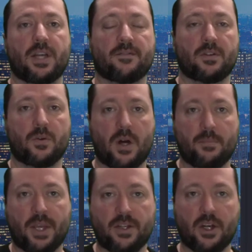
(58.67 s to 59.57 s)
have to do
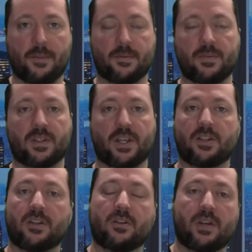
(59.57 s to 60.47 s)
on-page
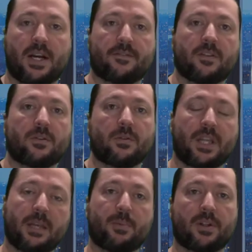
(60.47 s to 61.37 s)
optimization, you have to do
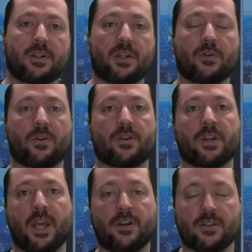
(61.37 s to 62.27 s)
link building in order to
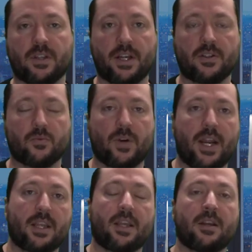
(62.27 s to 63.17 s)
get your sites
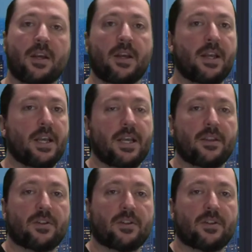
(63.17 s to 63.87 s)
ranking in the